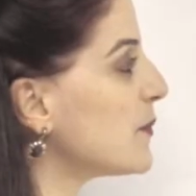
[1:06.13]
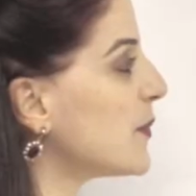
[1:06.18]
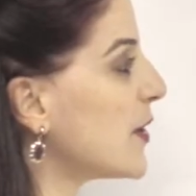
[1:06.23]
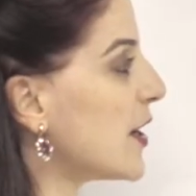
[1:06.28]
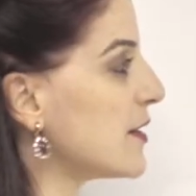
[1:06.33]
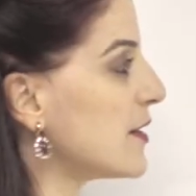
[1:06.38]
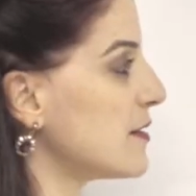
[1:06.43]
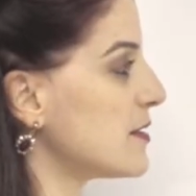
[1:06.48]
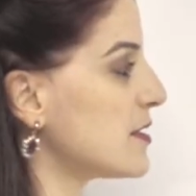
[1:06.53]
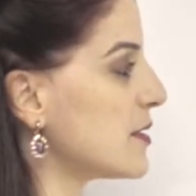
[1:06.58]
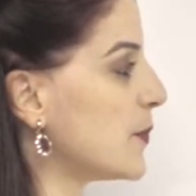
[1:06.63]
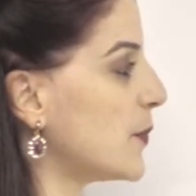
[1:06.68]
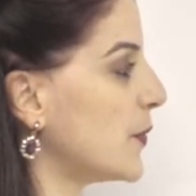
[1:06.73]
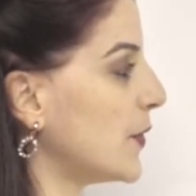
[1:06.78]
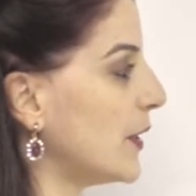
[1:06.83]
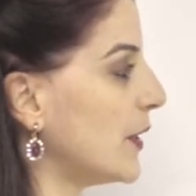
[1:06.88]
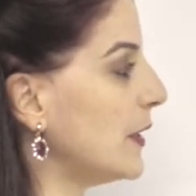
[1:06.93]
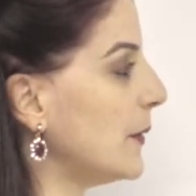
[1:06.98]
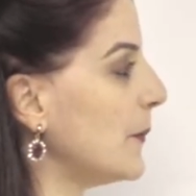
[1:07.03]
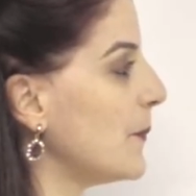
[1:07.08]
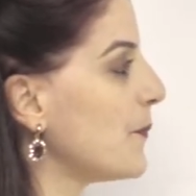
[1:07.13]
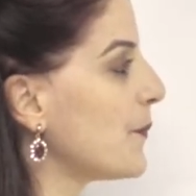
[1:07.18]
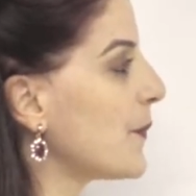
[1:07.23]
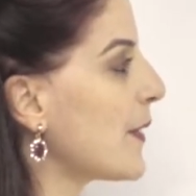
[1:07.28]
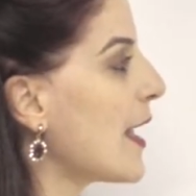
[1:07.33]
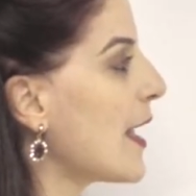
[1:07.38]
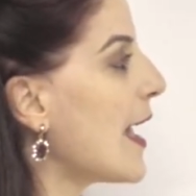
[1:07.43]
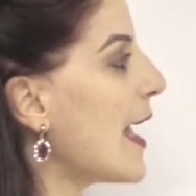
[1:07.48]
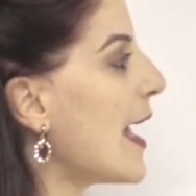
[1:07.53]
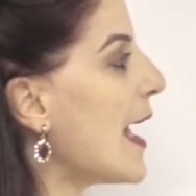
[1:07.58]
participle
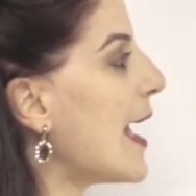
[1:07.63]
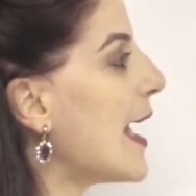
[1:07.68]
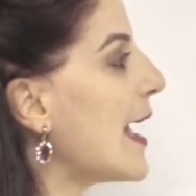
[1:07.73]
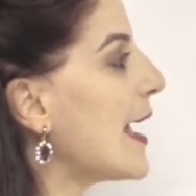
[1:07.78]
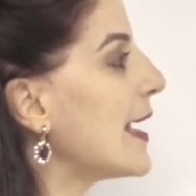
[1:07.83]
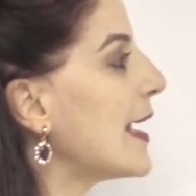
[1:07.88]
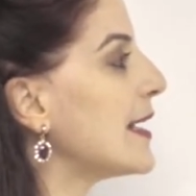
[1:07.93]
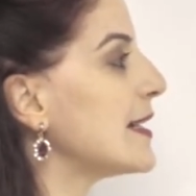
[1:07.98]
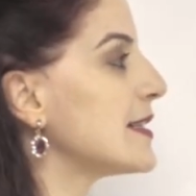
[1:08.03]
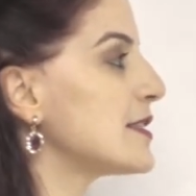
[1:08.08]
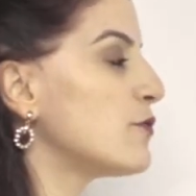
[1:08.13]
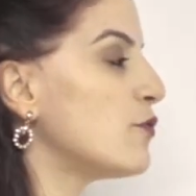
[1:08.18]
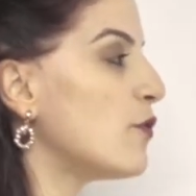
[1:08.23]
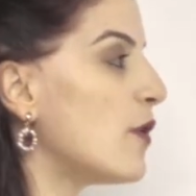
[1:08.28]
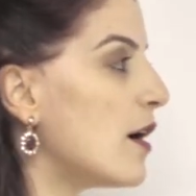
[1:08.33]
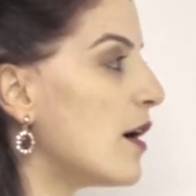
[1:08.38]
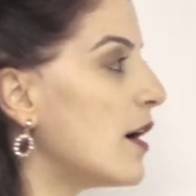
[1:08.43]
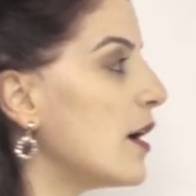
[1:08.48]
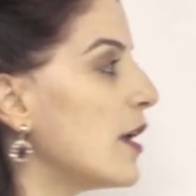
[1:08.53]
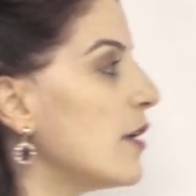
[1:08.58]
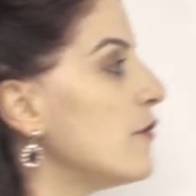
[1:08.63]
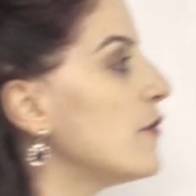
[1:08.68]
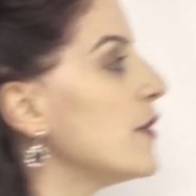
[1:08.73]
and why